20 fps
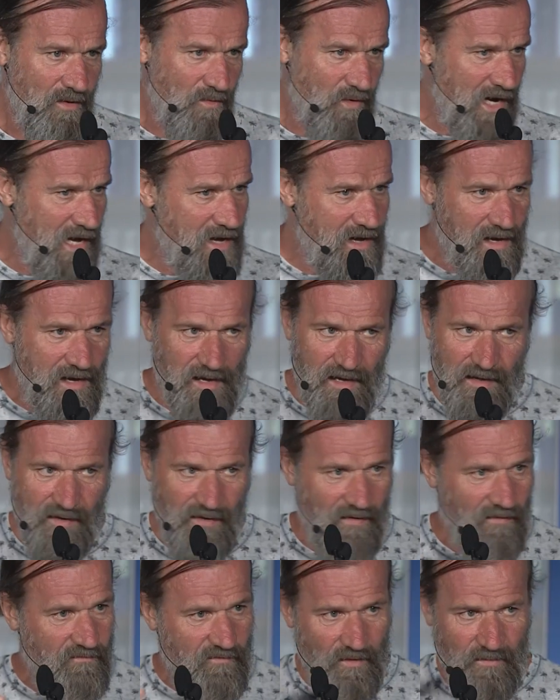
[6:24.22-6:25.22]

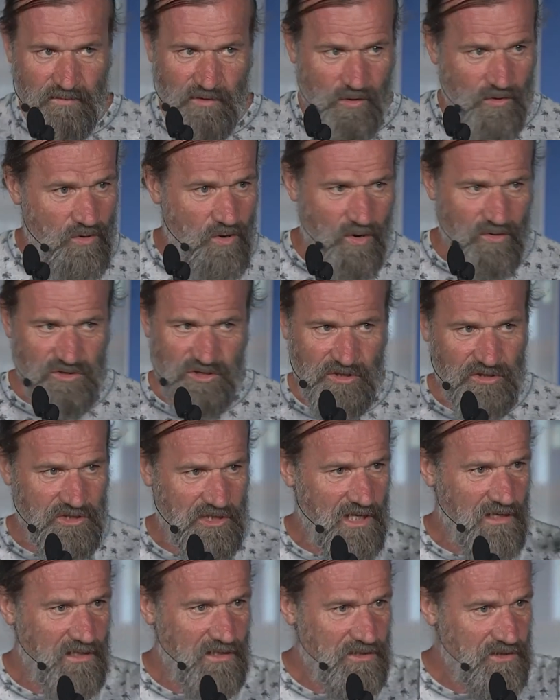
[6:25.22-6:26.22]
From Crohn's
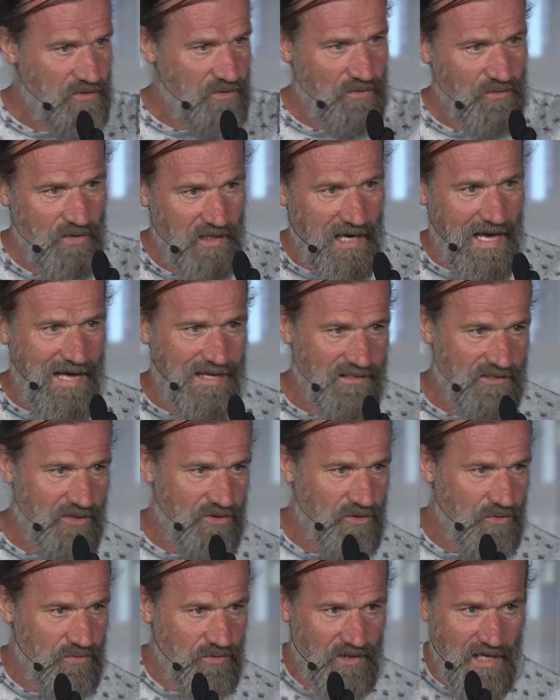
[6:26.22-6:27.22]
disease to cancer
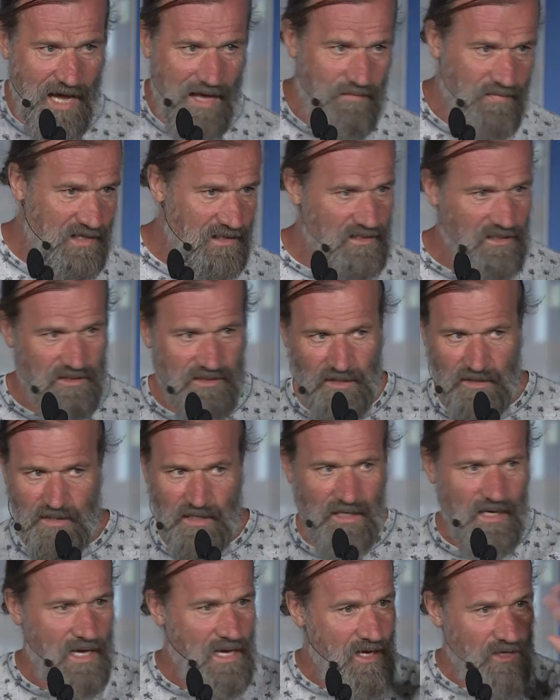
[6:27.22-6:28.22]
to diabetes
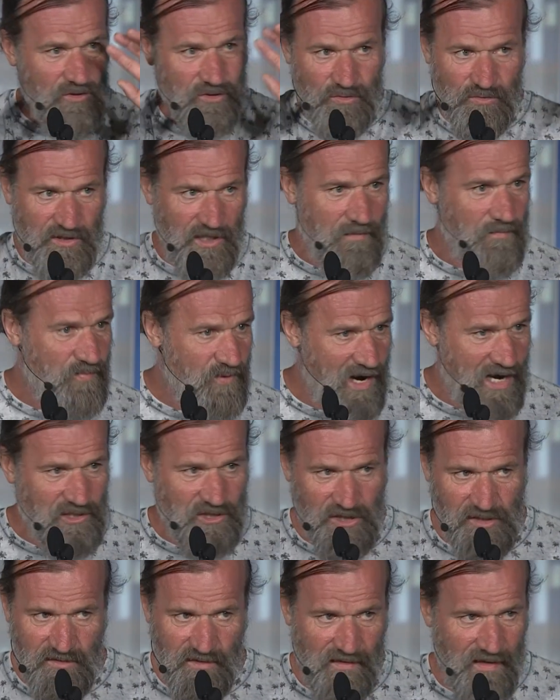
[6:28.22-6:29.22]
to
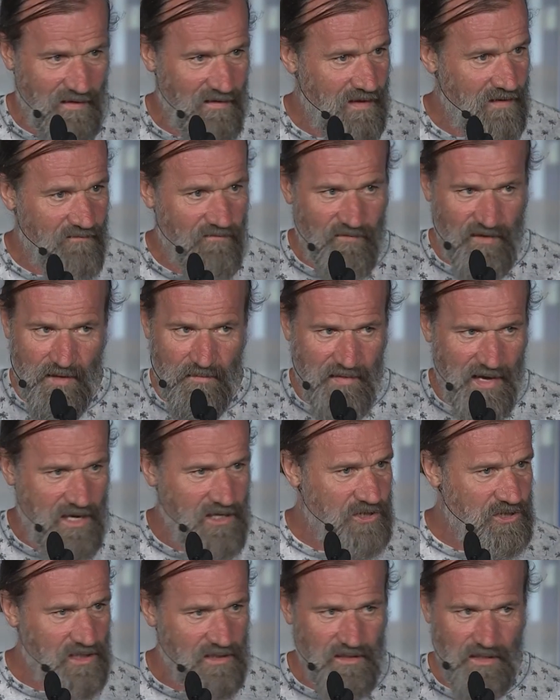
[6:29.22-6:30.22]
depression and
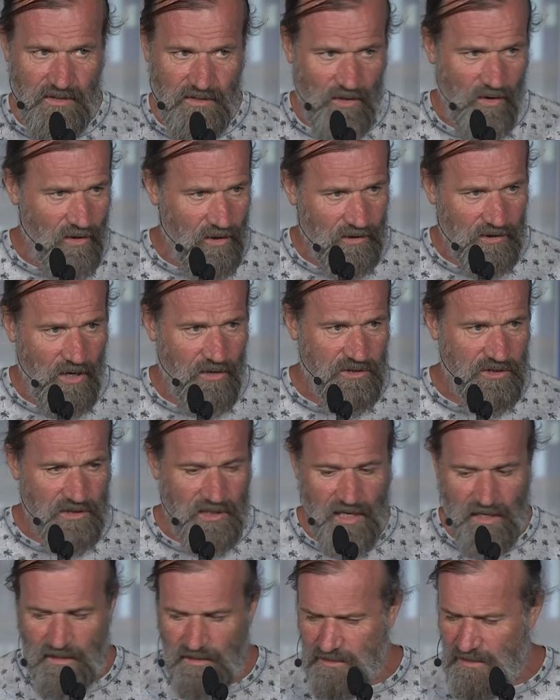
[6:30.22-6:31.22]
inflammation and all those
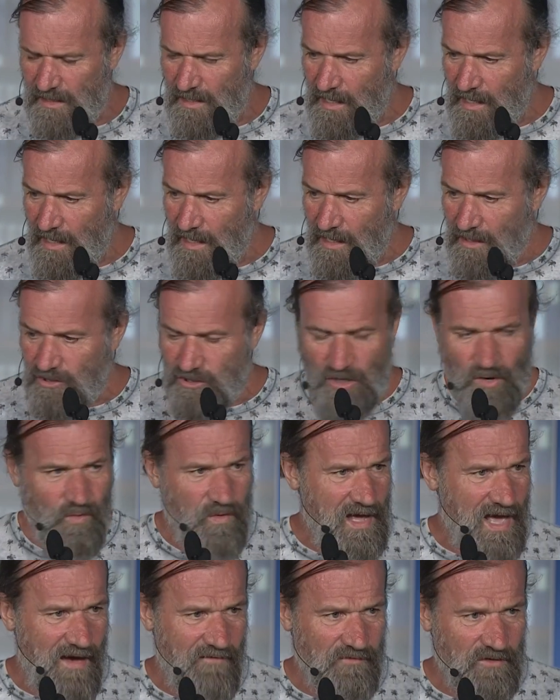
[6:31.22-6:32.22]
things. So
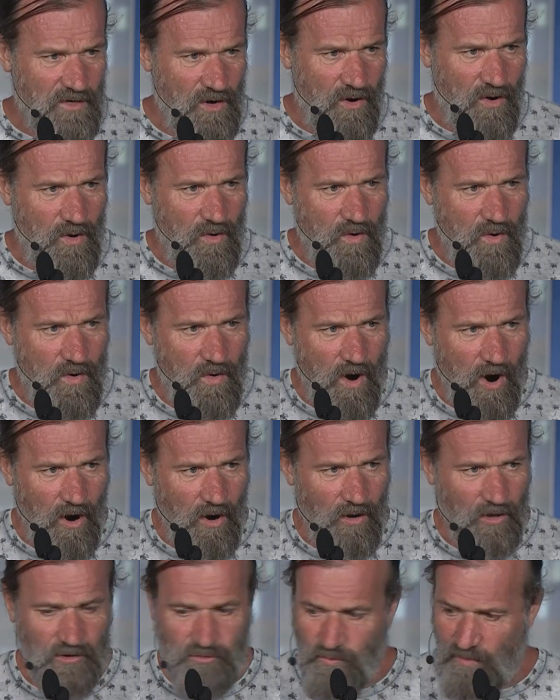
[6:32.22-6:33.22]
we have no
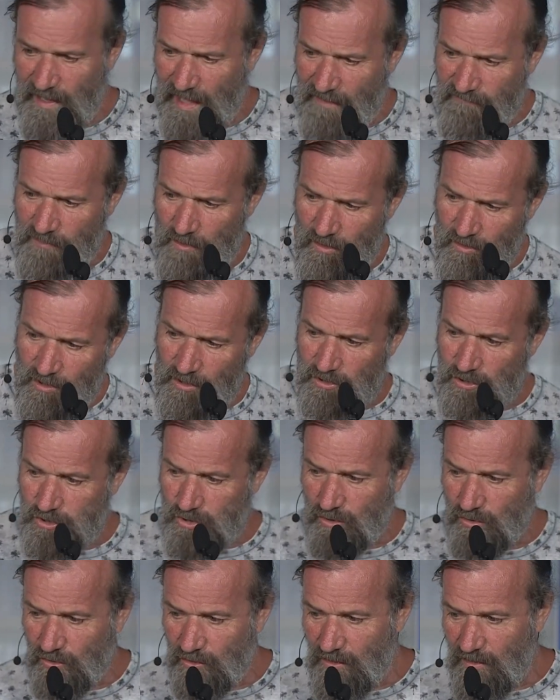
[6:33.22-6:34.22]
hold, we have no
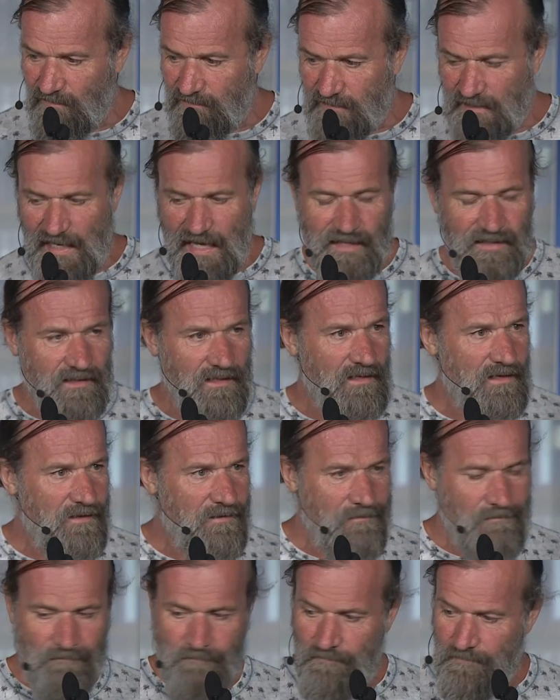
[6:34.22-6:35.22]
control over that.
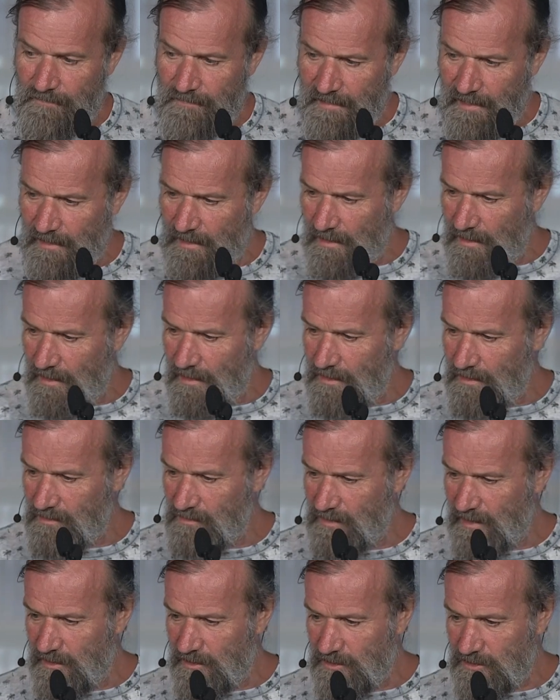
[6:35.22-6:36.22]

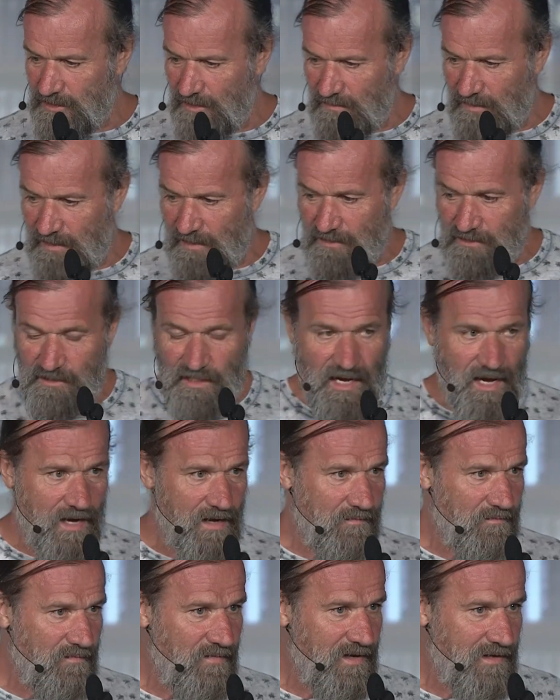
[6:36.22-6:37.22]
There's the
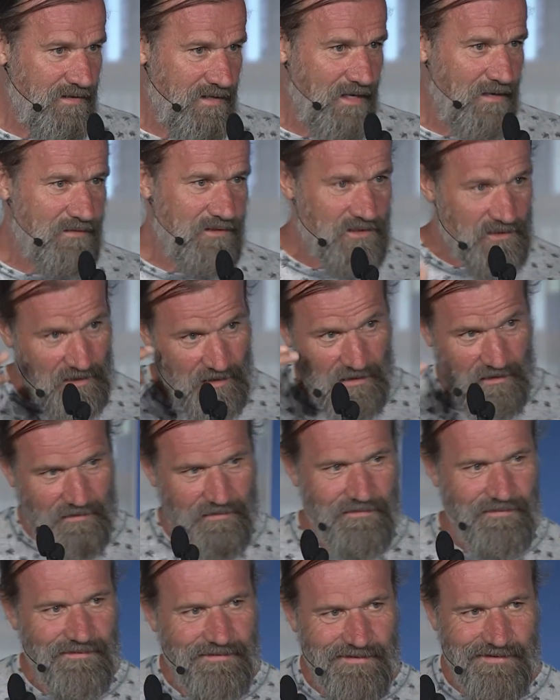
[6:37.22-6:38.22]
time, let's see,
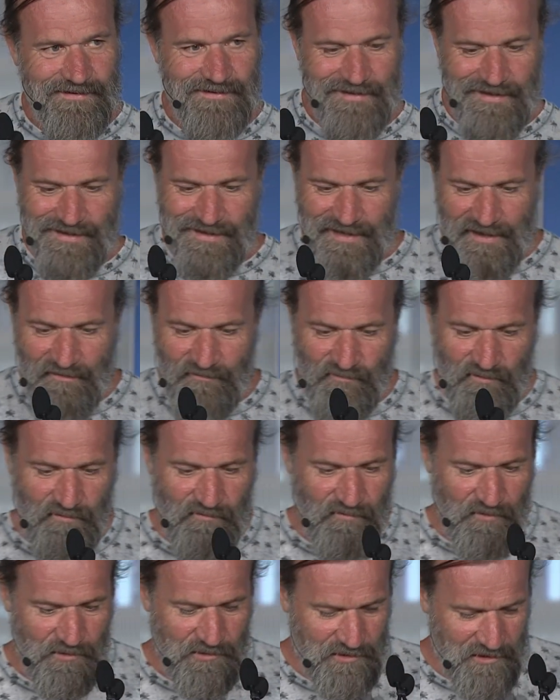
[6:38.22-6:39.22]
for the
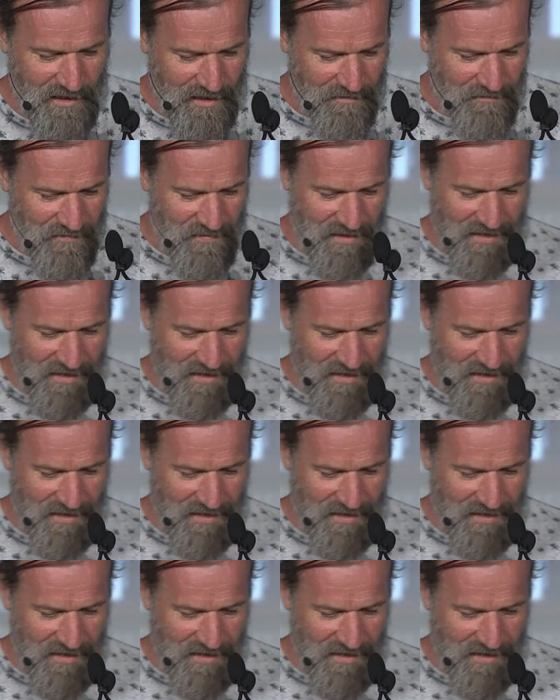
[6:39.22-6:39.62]
first time.